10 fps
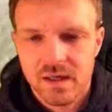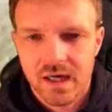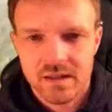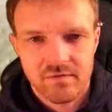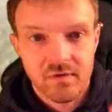
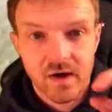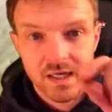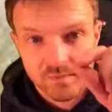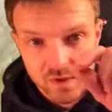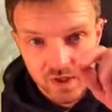and the
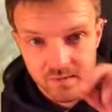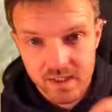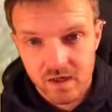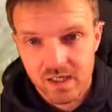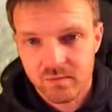filum
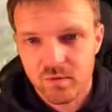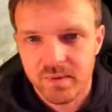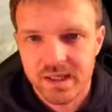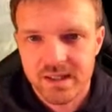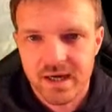terminale will
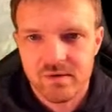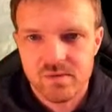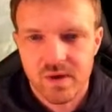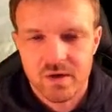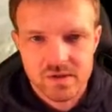be in there as well.